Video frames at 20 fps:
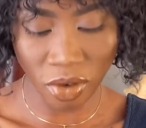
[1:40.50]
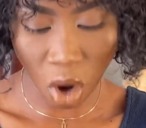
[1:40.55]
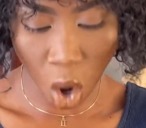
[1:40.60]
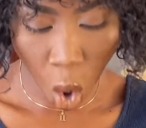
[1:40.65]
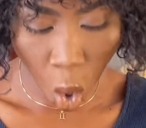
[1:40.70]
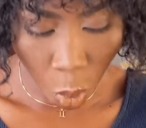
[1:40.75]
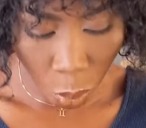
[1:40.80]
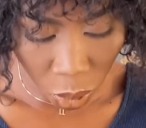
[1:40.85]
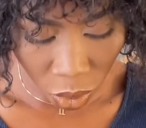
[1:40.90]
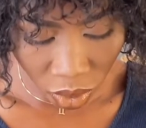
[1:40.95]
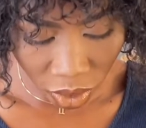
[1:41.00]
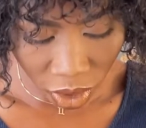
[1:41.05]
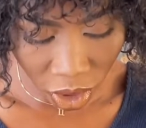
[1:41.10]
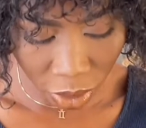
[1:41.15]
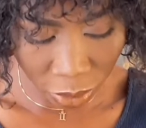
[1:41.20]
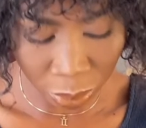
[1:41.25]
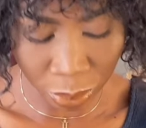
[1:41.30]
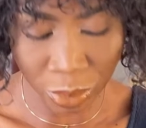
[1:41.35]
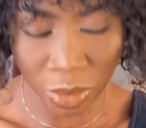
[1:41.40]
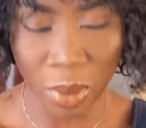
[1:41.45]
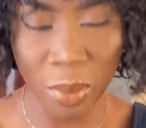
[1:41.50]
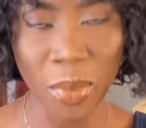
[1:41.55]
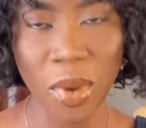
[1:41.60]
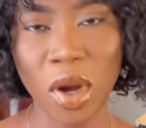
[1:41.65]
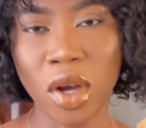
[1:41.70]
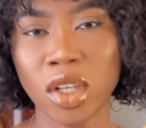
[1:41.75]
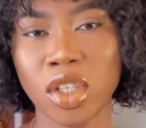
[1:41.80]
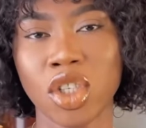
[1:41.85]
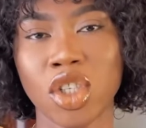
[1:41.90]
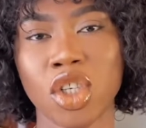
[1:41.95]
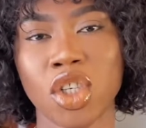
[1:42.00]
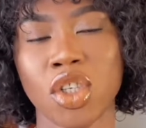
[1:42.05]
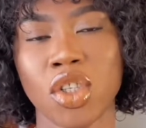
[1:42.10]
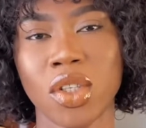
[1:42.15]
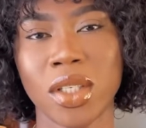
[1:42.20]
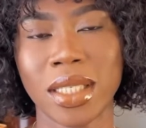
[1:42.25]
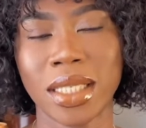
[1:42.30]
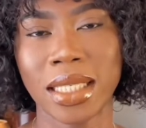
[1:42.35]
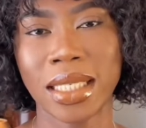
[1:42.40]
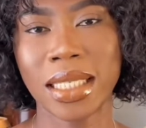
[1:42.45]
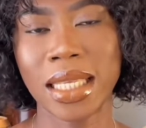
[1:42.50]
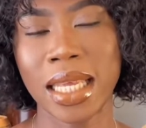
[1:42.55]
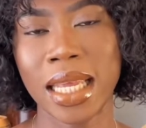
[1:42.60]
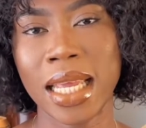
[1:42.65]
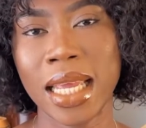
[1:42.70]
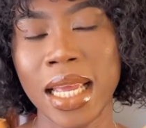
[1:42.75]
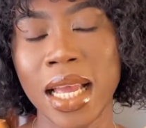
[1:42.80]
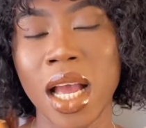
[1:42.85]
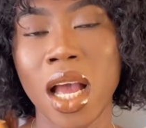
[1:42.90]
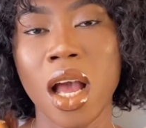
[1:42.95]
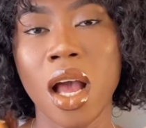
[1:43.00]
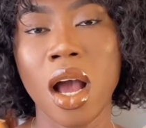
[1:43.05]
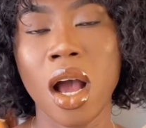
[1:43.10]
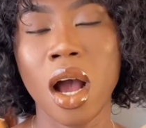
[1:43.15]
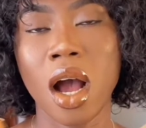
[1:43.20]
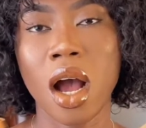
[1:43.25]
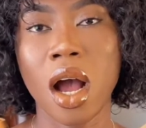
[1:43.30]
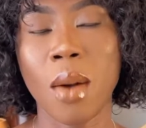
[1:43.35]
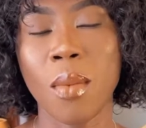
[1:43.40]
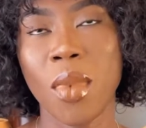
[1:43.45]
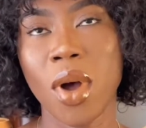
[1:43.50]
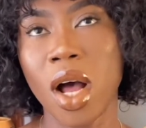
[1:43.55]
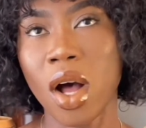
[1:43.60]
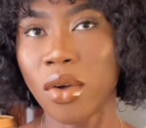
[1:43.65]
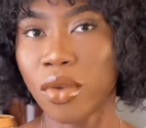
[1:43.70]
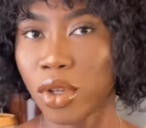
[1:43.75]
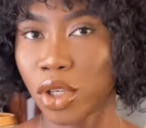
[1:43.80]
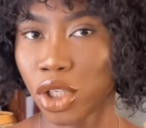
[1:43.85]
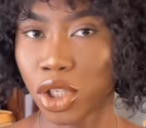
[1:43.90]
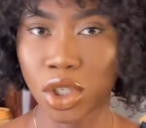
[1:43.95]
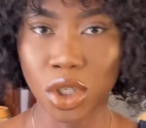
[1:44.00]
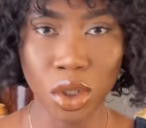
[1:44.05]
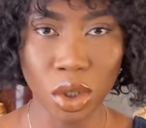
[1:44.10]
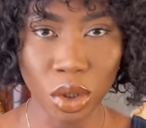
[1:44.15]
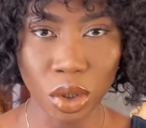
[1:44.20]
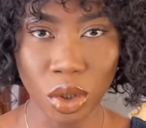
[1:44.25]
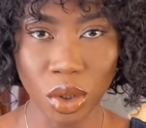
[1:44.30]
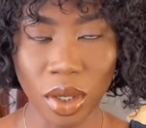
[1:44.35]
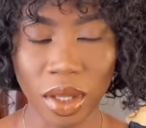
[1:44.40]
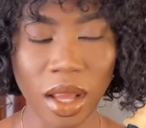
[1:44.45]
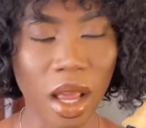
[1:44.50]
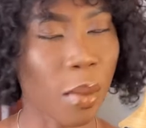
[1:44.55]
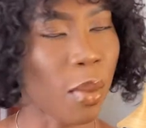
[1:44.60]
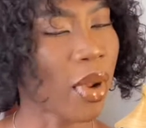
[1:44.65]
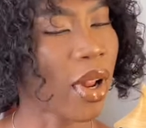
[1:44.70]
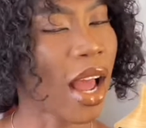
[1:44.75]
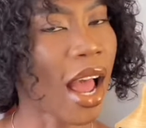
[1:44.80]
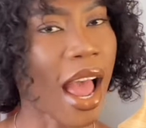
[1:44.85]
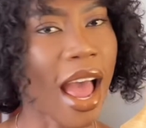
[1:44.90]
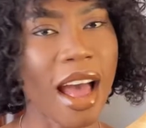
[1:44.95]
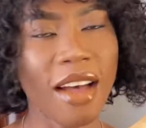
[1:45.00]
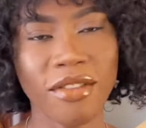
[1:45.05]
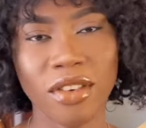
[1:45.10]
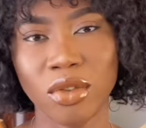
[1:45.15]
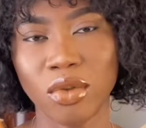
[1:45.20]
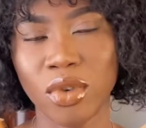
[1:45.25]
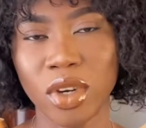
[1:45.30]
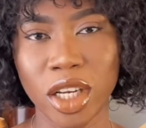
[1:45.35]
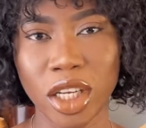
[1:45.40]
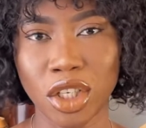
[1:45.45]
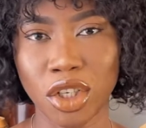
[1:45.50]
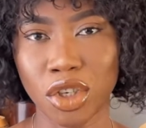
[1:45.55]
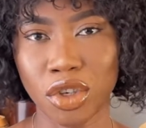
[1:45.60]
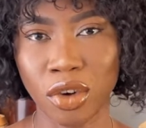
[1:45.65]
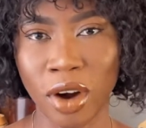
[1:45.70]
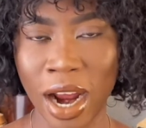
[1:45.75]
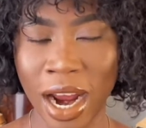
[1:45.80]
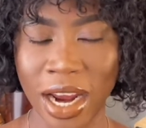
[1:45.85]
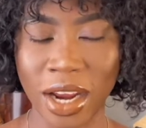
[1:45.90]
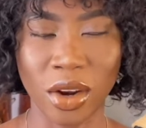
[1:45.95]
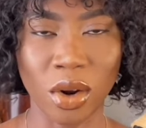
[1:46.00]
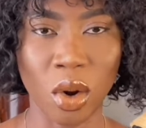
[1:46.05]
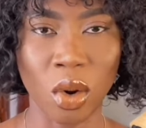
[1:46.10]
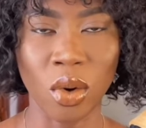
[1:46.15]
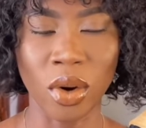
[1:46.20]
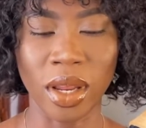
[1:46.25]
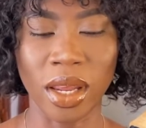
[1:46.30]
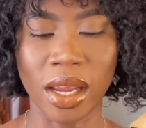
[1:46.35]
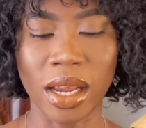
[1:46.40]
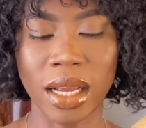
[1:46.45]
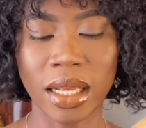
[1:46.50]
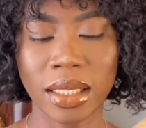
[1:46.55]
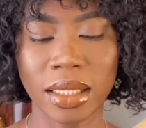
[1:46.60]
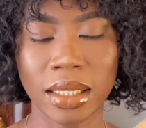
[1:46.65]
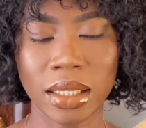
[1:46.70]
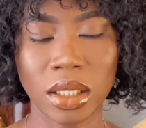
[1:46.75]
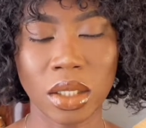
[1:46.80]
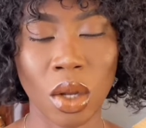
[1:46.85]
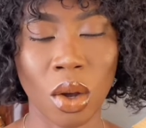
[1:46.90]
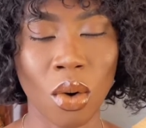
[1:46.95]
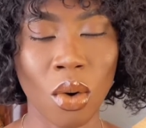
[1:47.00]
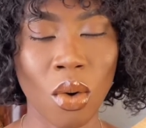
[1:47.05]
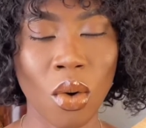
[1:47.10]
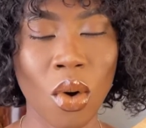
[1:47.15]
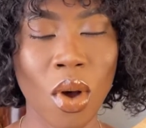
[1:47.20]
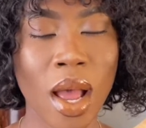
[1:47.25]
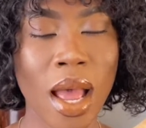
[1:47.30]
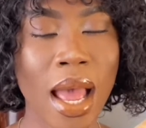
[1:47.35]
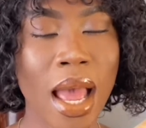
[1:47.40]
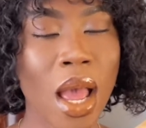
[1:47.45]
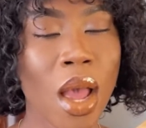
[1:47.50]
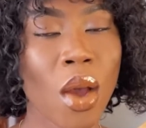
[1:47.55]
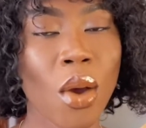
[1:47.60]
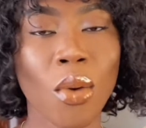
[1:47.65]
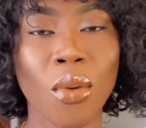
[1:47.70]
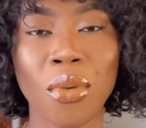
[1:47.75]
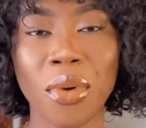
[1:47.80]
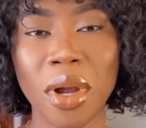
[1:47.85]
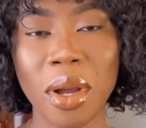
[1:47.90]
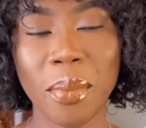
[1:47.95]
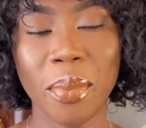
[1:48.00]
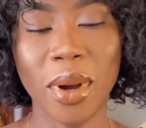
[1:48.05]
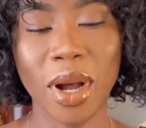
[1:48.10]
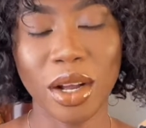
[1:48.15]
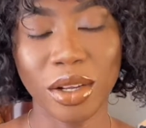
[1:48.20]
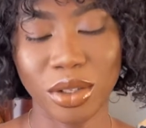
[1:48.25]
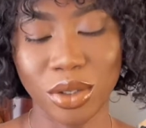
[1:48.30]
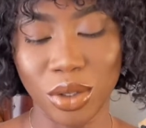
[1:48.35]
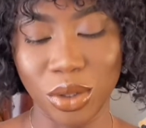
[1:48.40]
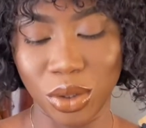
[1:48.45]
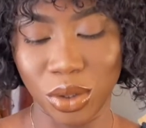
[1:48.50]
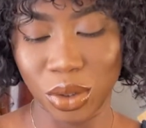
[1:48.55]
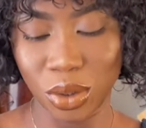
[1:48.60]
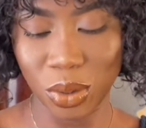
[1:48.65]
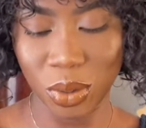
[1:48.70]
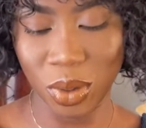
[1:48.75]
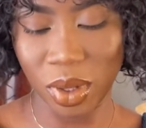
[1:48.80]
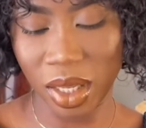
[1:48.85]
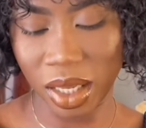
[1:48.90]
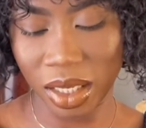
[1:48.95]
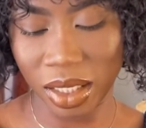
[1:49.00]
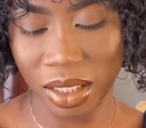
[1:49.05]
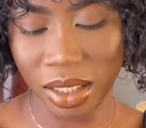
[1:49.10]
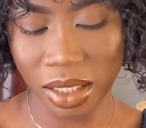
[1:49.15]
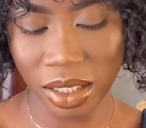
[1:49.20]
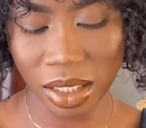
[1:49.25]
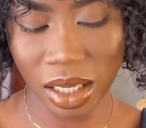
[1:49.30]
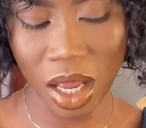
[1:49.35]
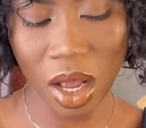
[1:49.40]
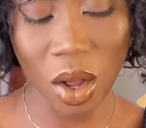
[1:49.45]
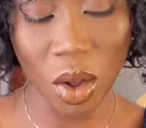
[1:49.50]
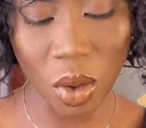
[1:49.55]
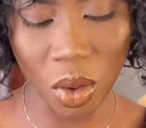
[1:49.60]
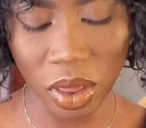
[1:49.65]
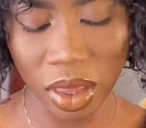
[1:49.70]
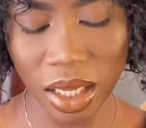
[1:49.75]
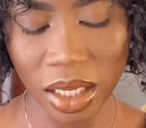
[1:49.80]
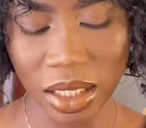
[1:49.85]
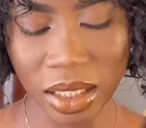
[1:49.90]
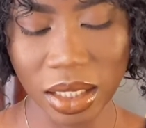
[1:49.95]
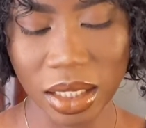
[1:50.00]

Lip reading: opened the box just to see how the shoe look like, but I haven't really tried on yet. So we're about to do this. So this